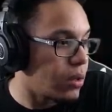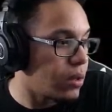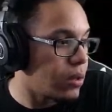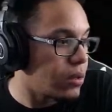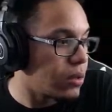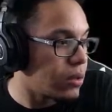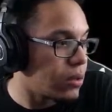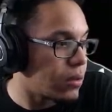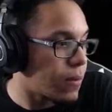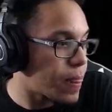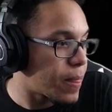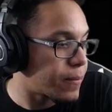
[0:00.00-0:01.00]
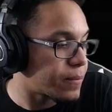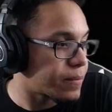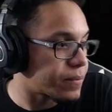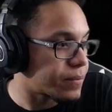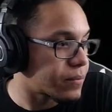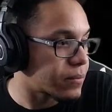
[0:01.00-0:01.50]

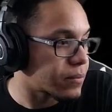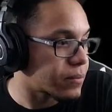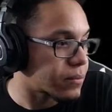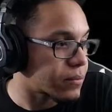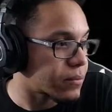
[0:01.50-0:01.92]
[no speech]